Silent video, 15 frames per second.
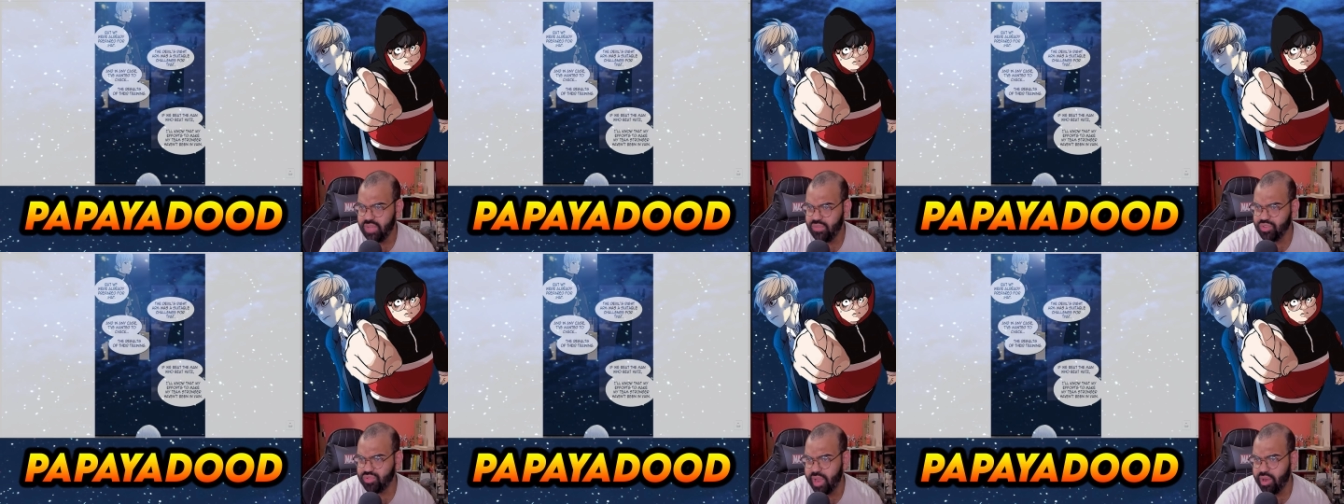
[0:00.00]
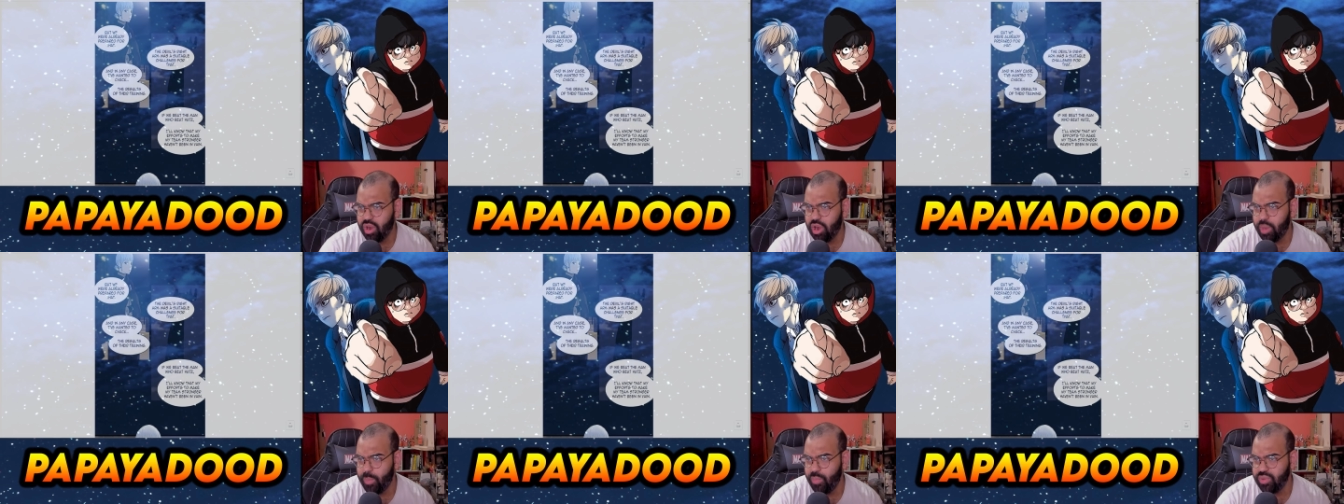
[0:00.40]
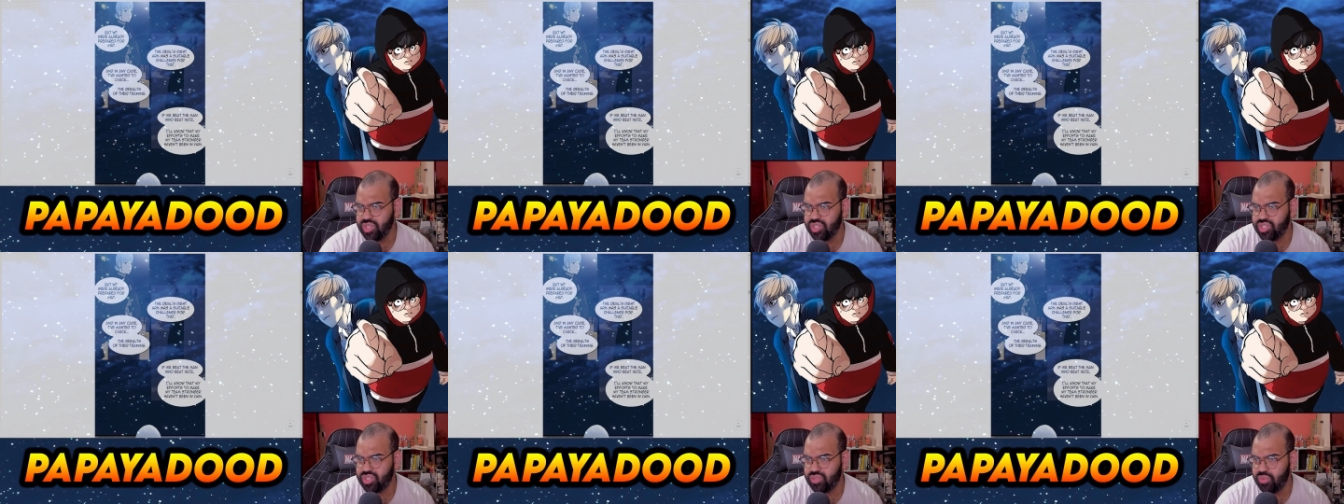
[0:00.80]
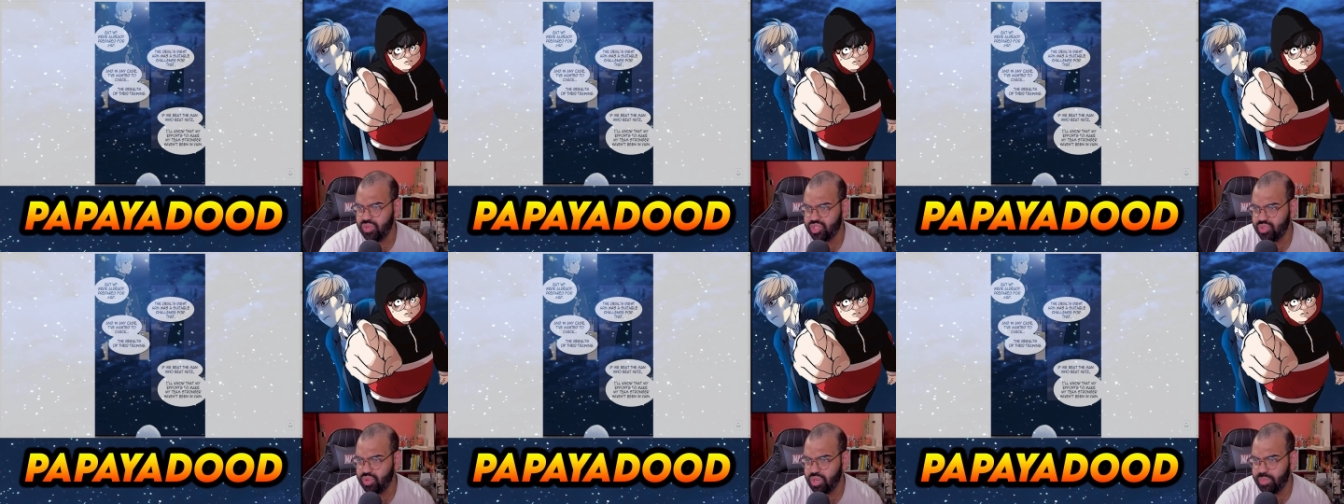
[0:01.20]
Devil's right arm was a
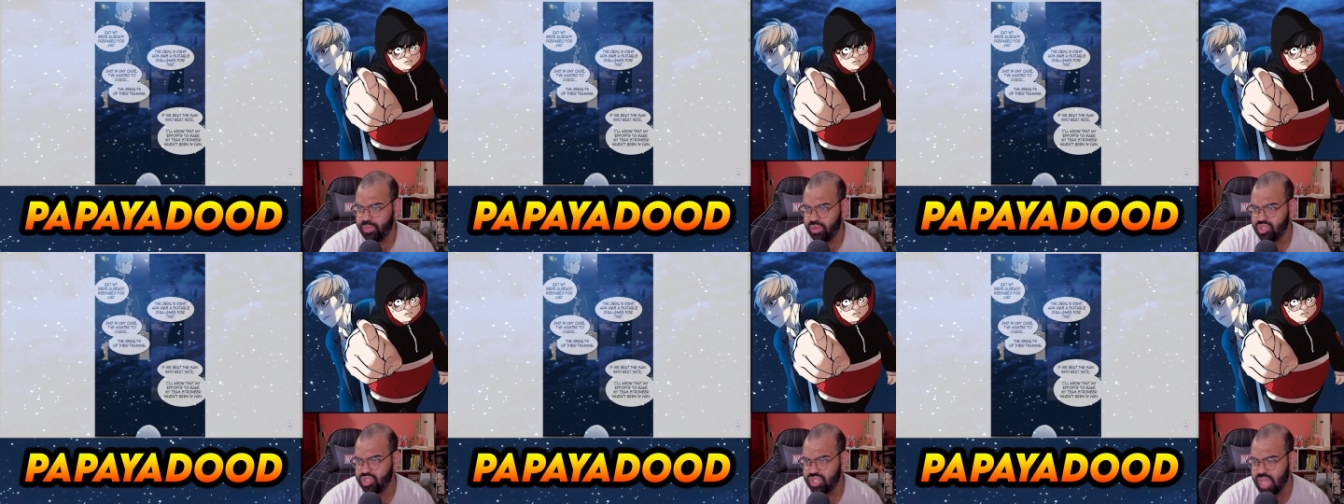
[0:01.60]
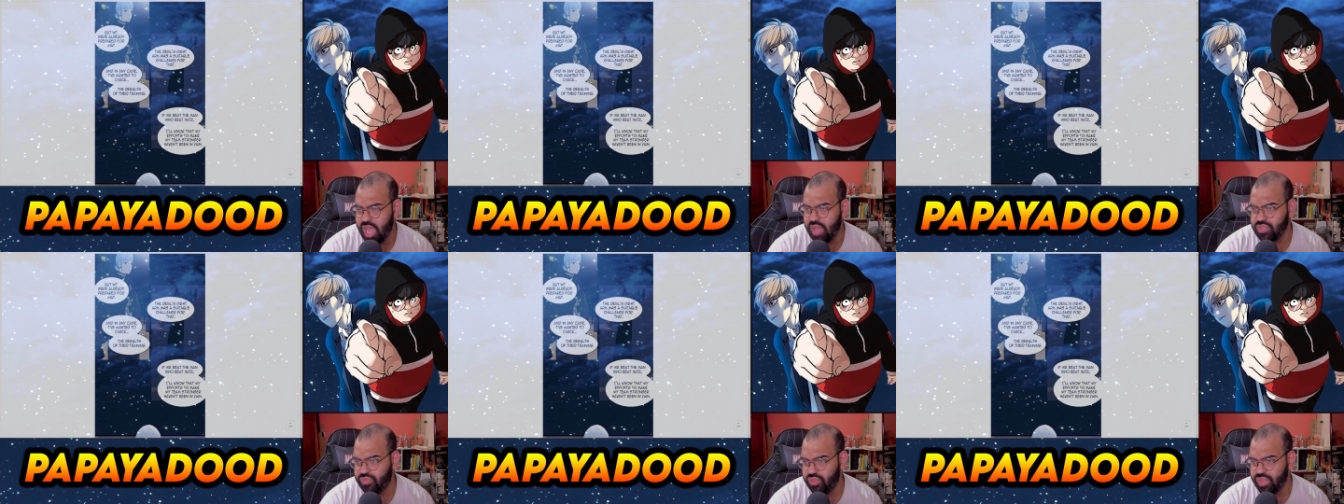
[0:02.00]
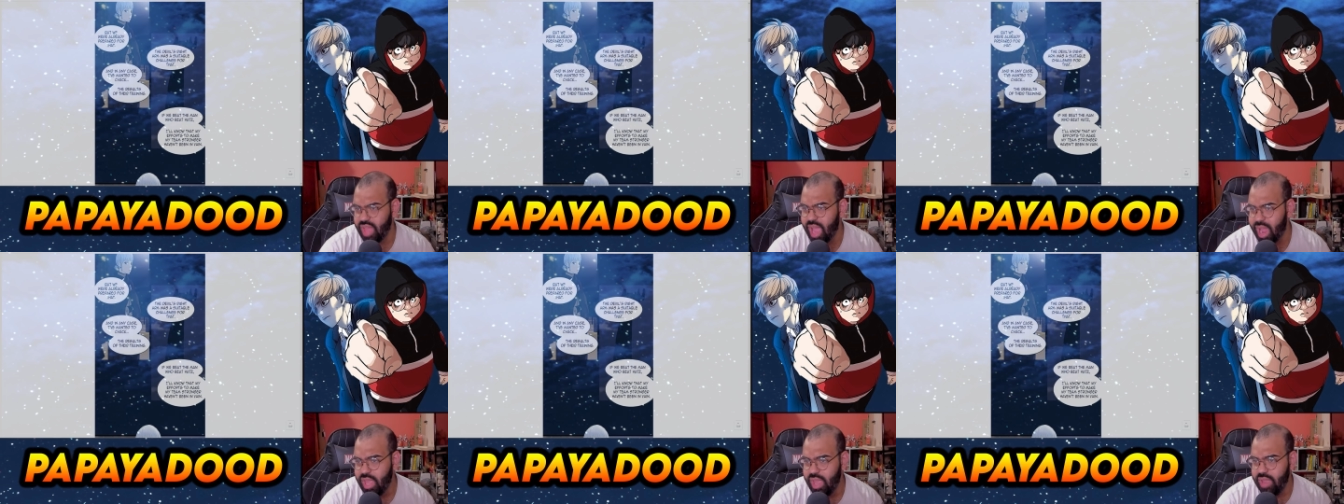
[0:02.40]
was suitable challenge for that.